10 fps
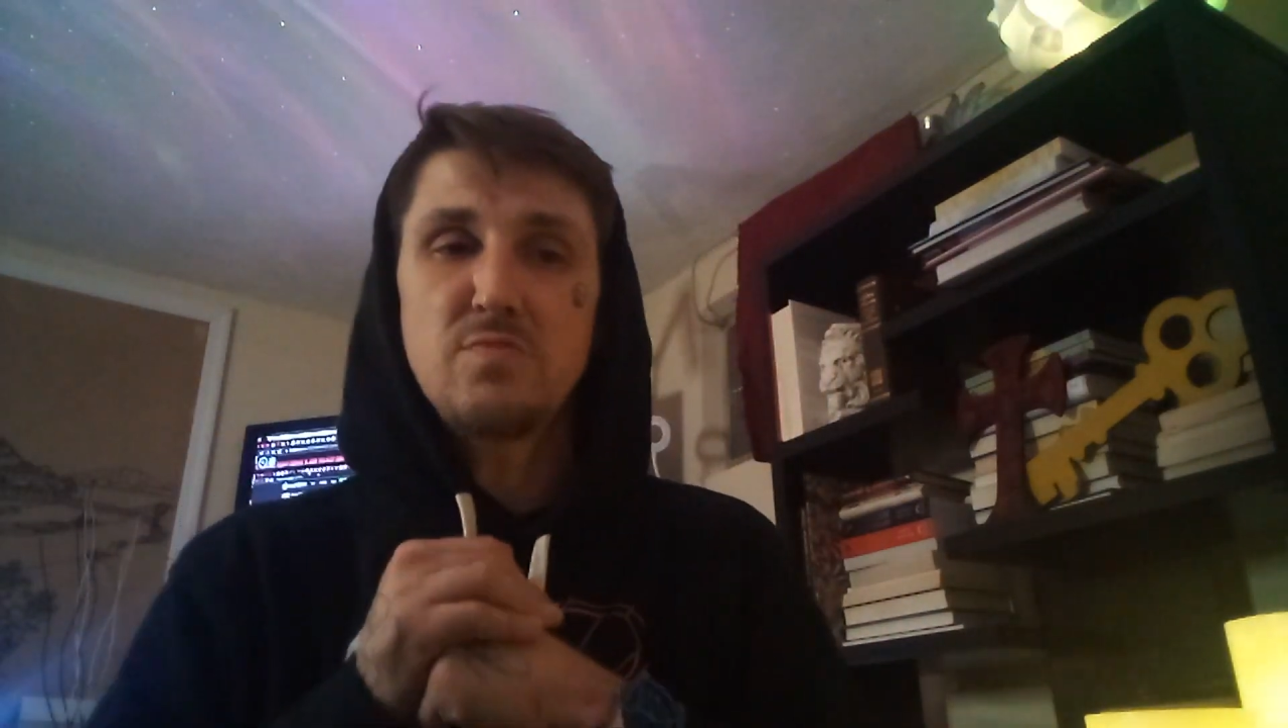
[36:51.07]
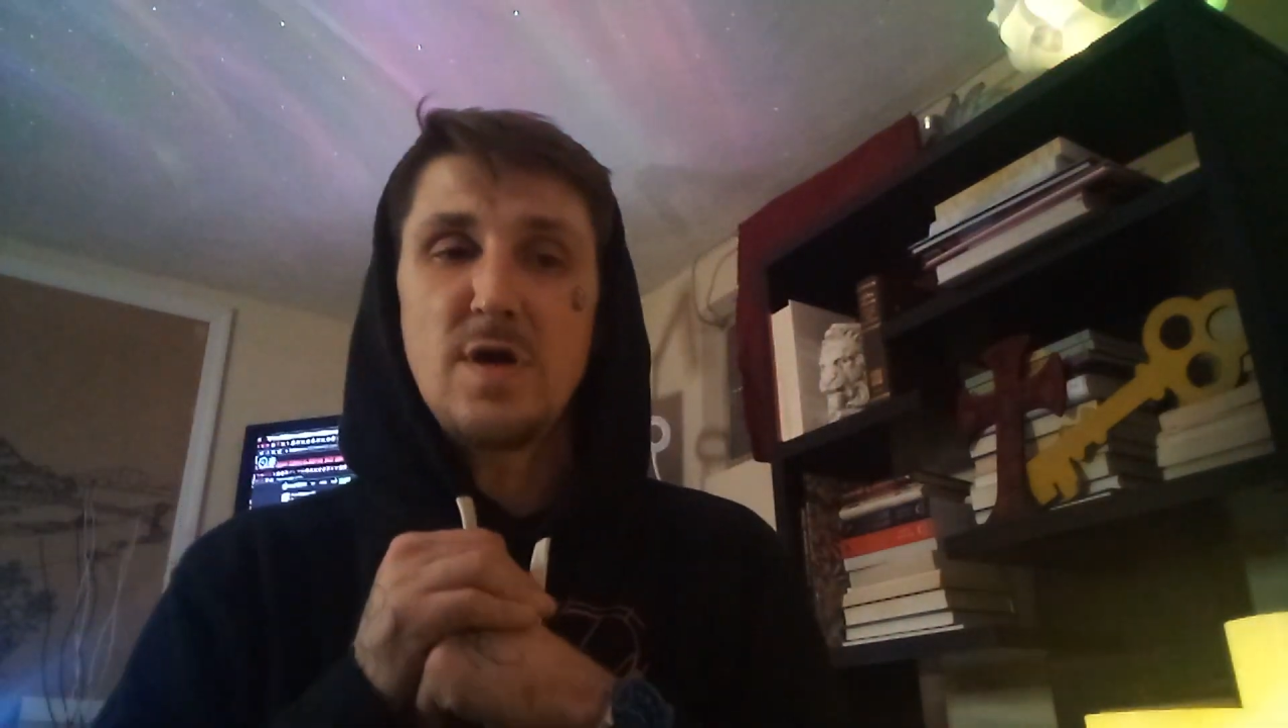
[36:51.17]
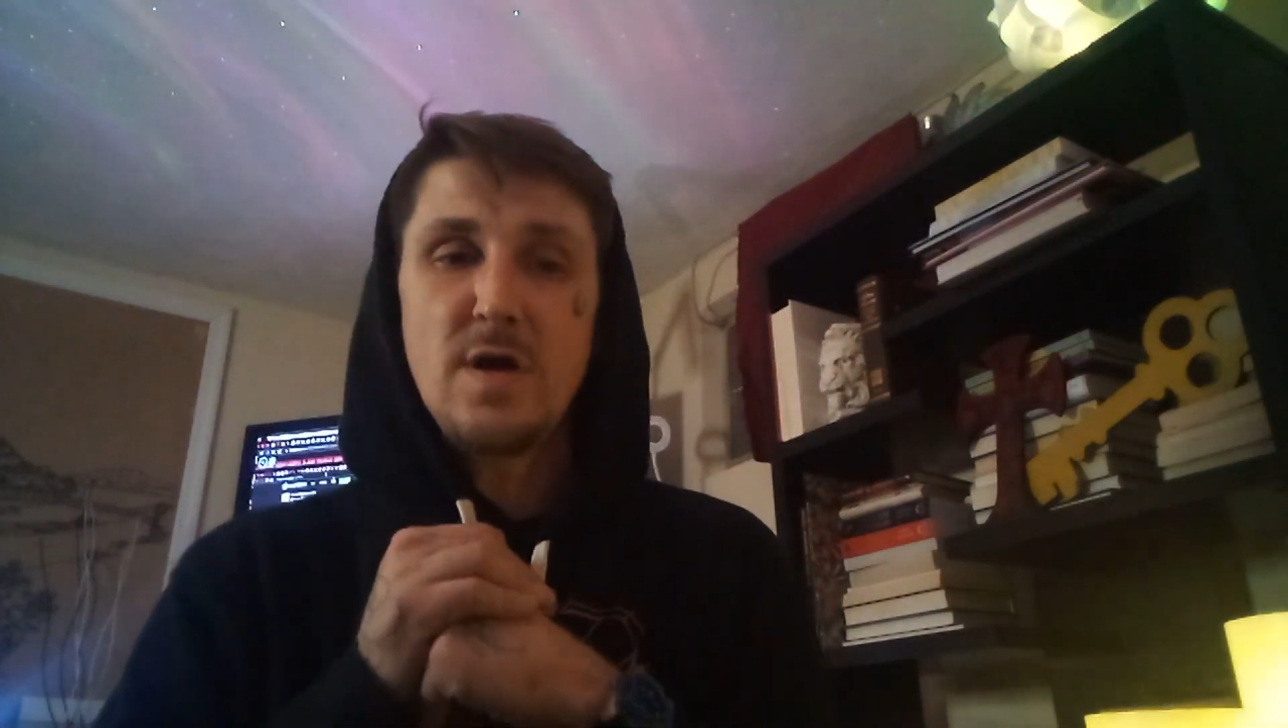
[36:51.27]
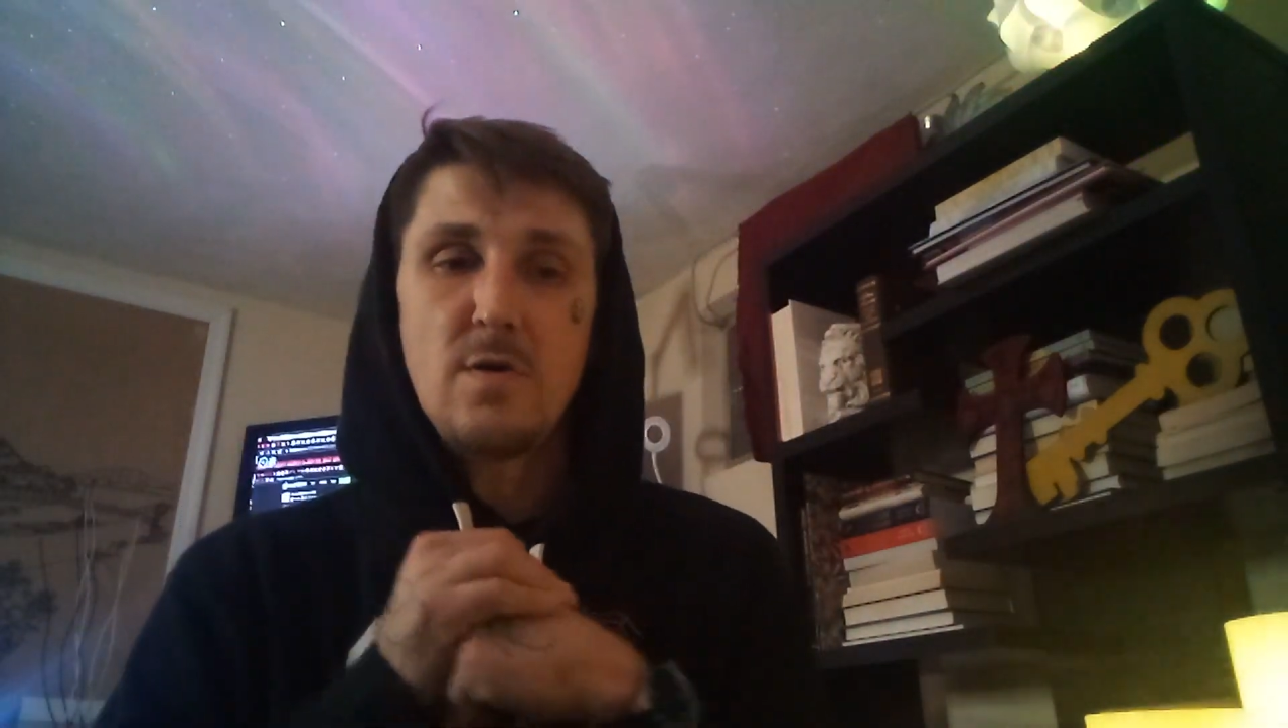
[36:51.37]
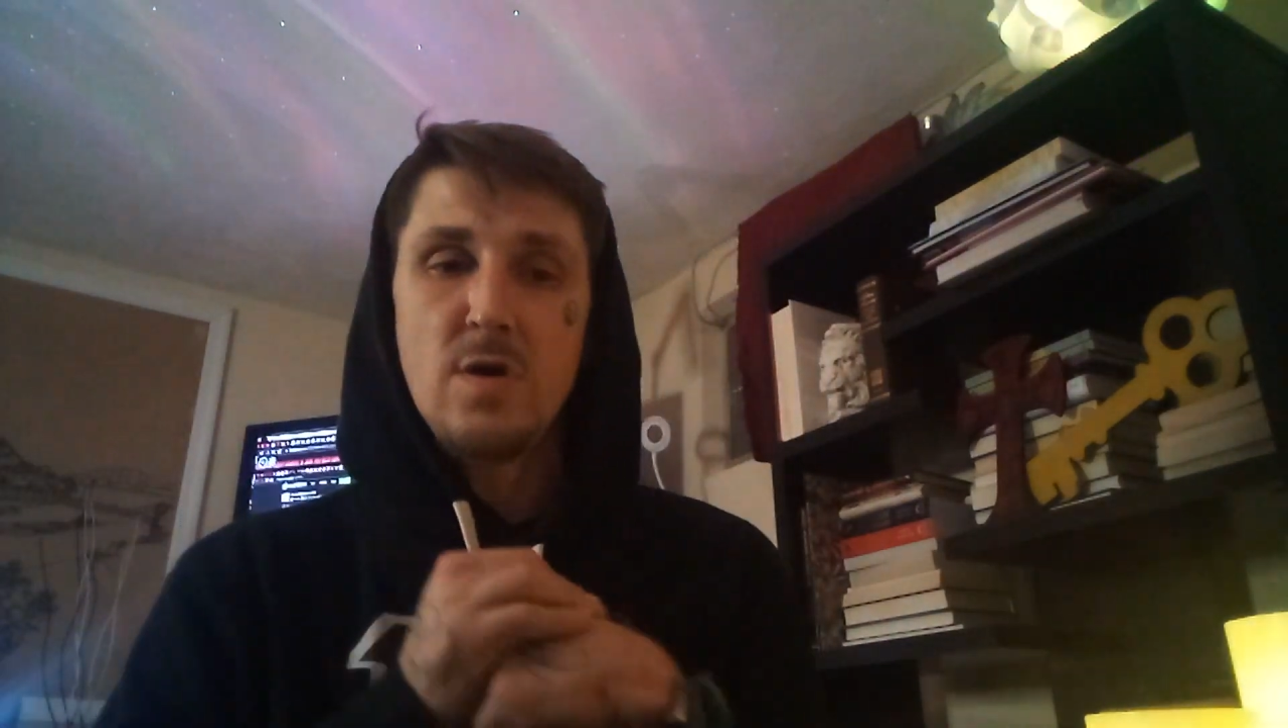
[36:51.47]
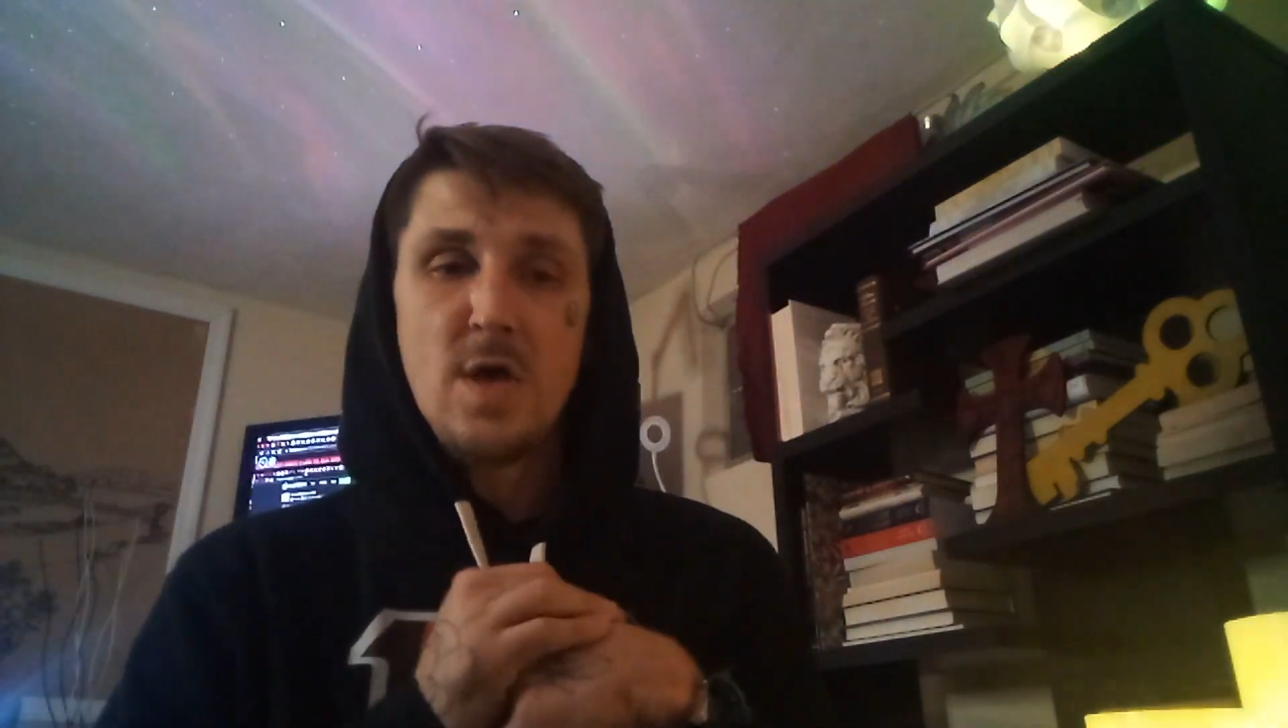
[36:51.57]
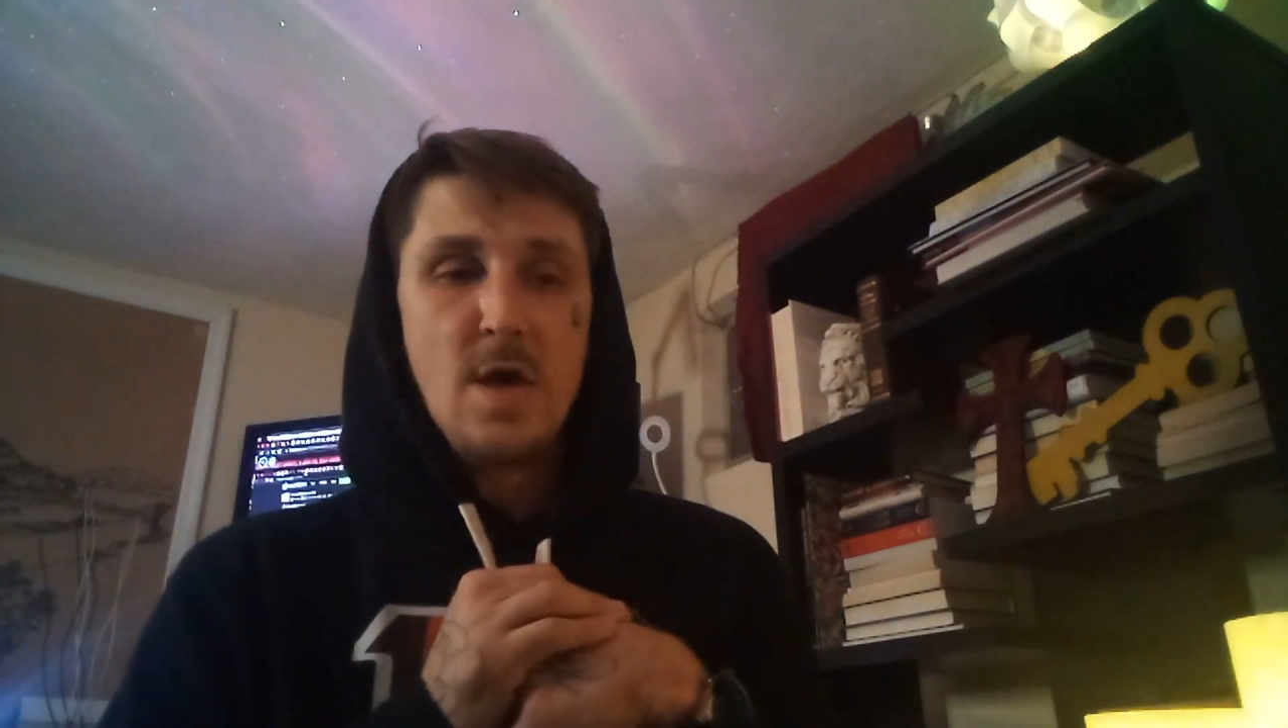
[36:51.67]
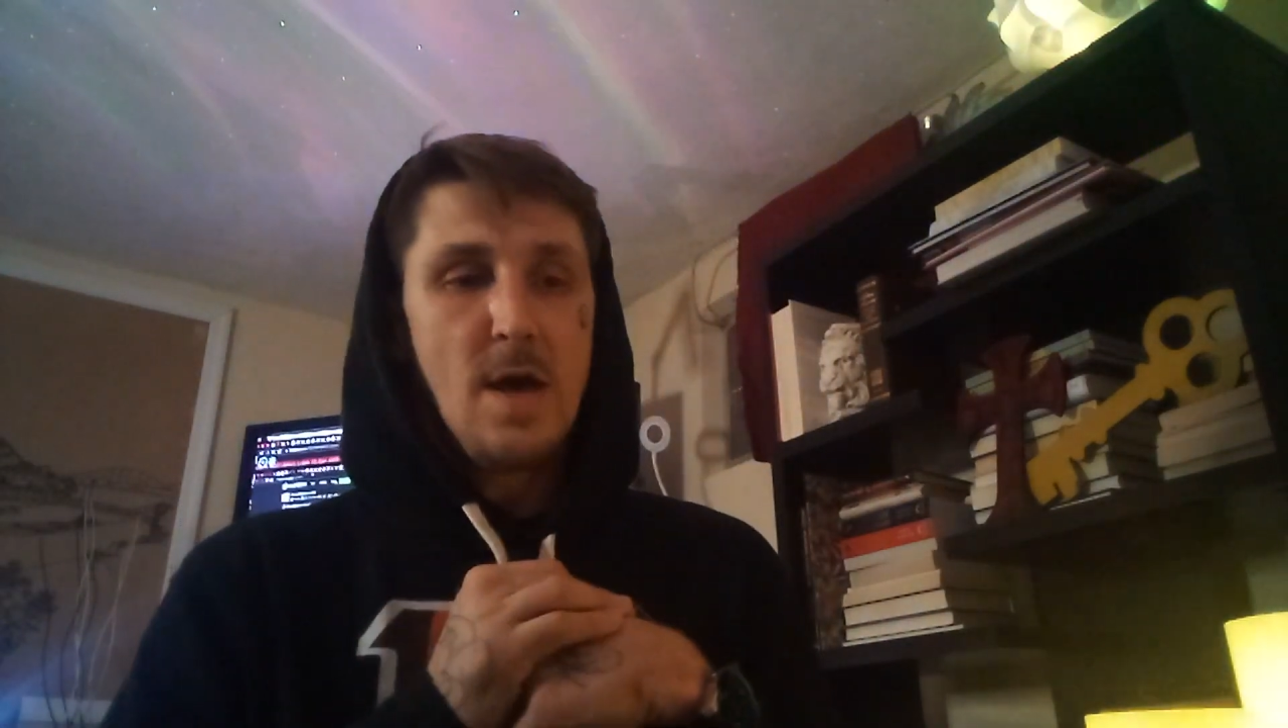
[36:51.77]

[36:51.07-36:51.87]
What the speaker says: well.